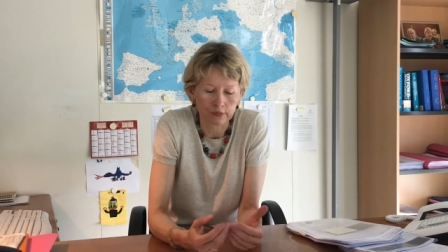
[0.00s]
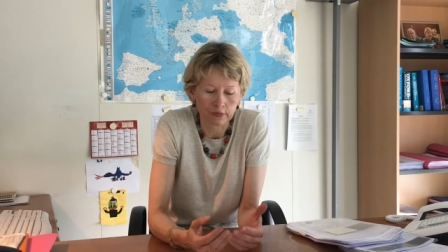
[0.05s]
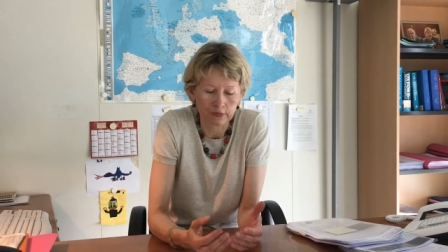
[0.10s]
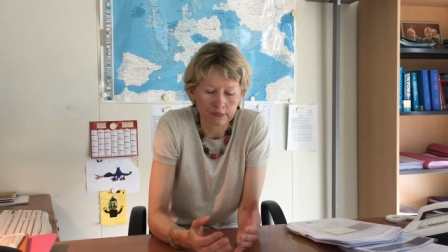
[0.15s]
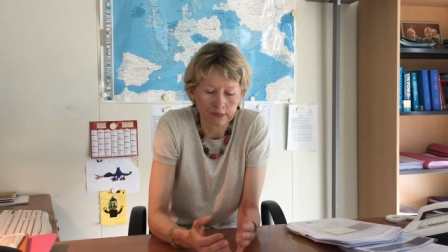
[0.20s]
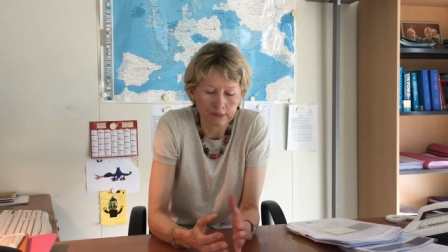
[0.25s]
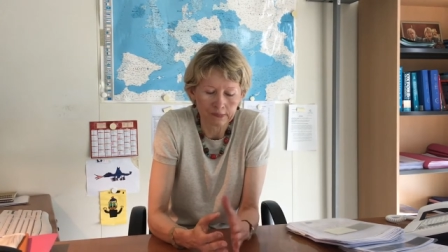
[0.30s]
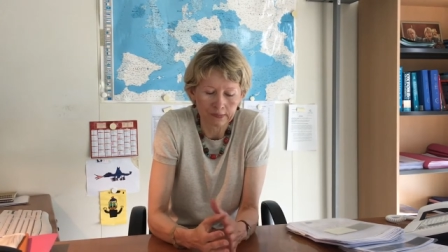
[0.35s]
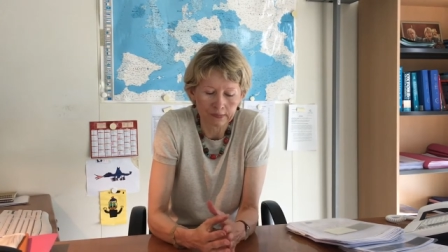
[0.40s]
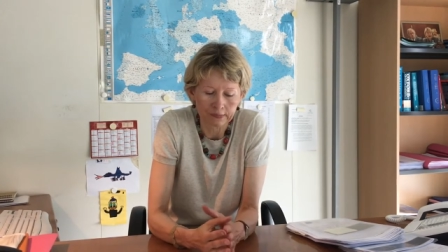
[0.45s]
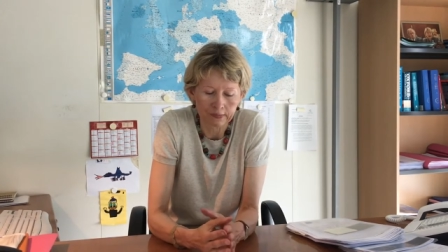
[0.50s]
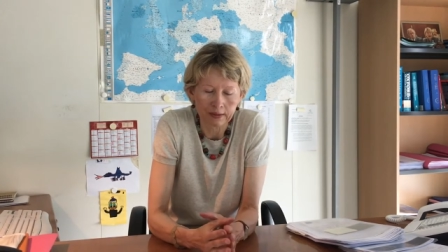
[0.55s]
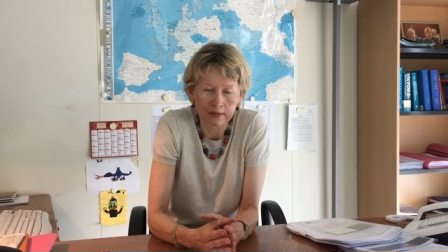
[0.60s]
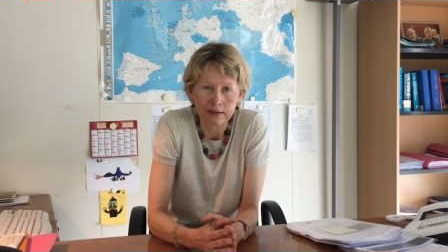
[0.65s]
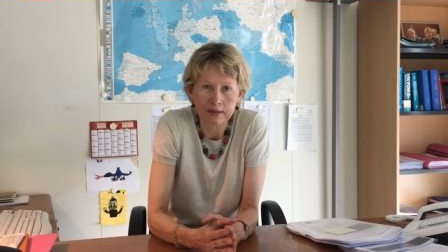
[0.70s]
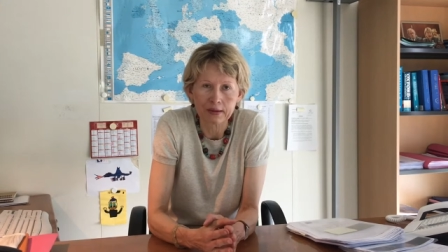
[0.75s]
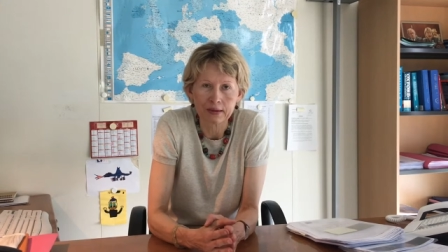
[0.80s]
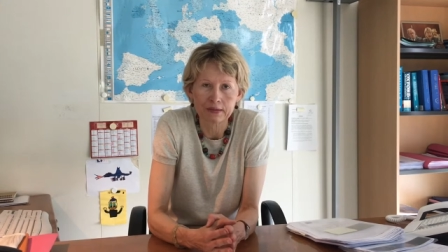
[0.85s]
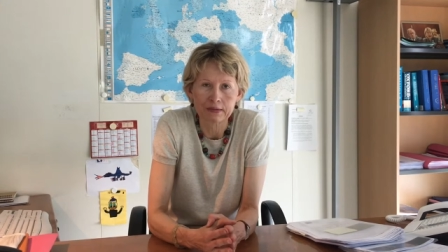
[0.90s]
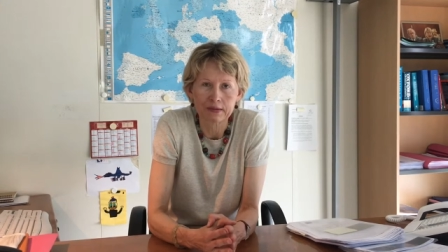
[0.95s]
the
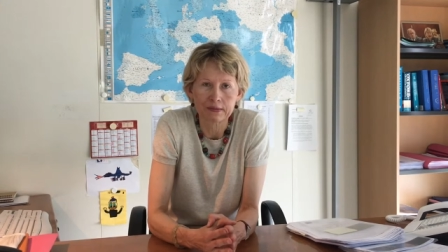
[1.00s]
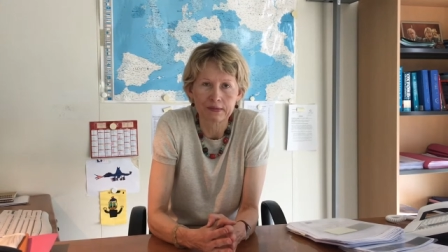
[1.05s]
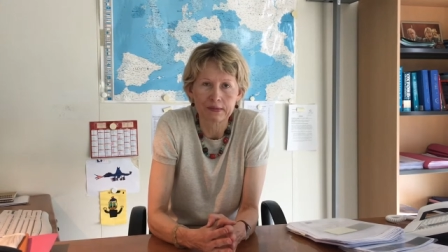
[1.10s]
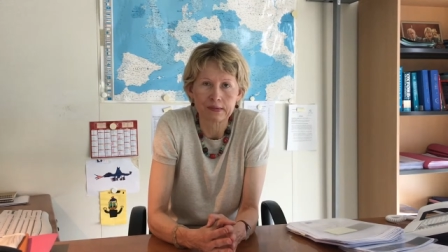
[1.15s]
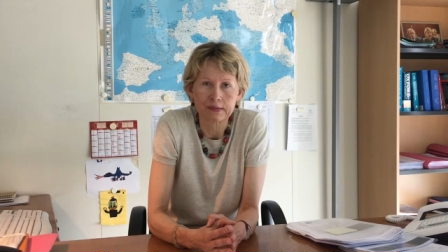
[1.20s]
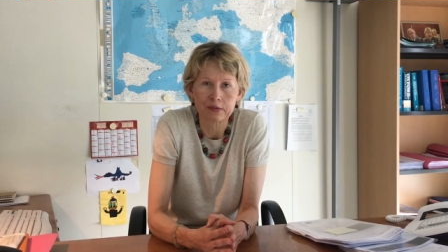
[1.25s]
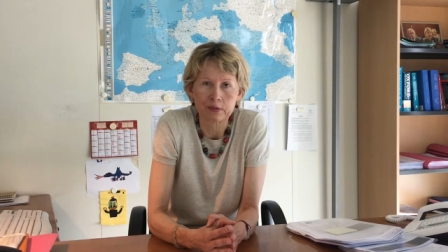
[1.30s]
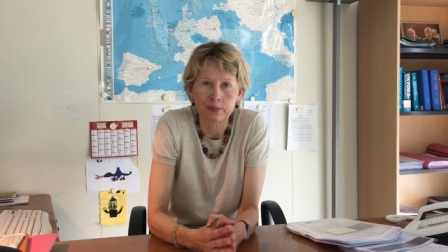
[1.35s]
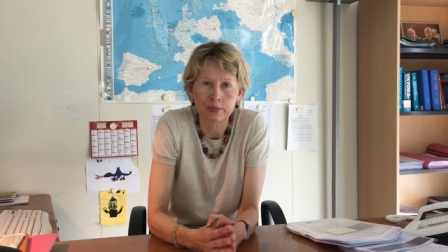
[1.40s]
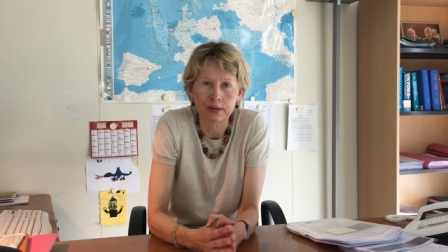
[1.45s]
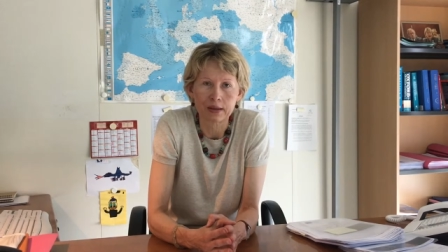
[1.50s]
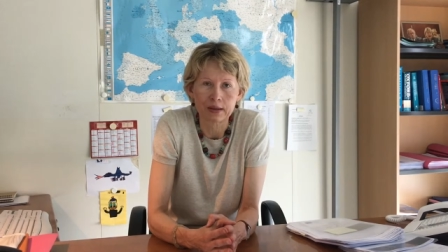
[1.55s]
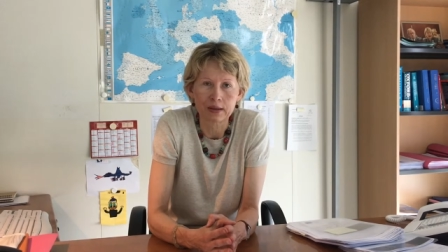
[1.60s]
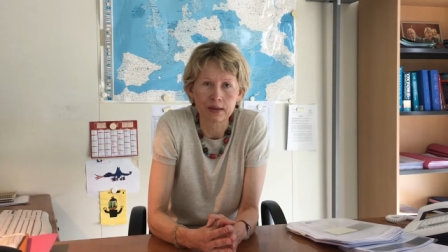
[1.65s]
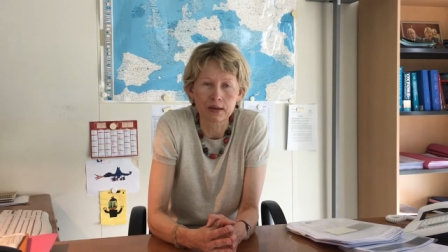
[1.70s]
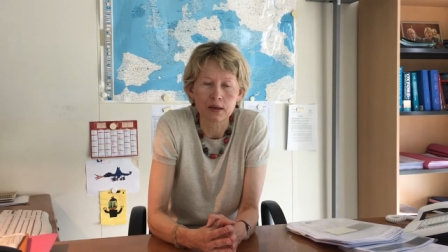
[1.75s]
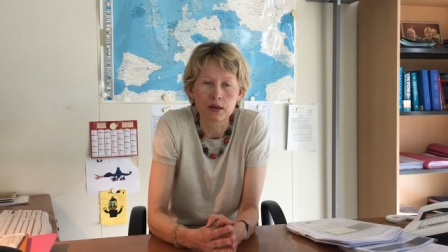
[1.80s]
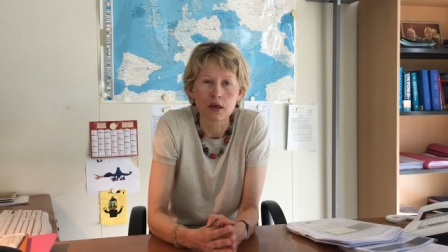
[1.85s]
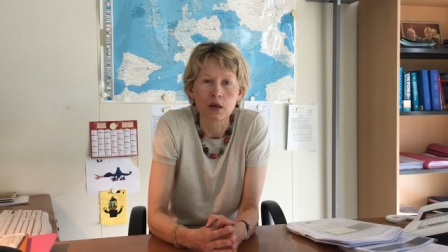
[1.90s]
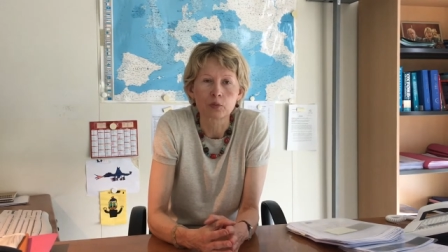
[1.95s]
CCJE and the
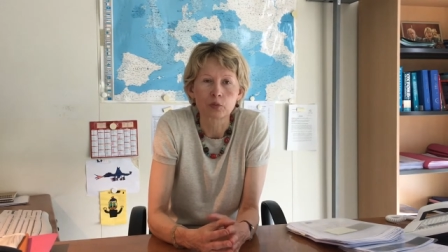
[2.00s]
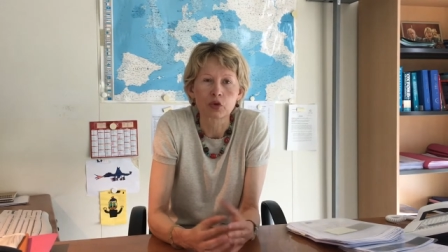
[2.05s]
CCPE